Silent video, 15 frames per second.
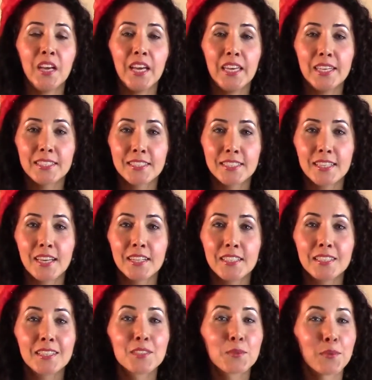It just kind of
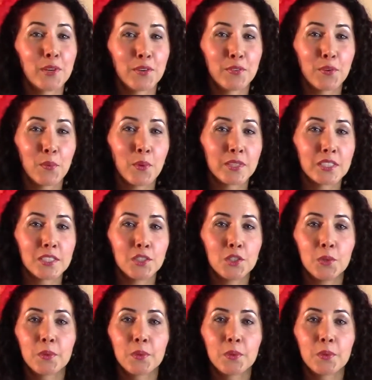does whatever it wants to do.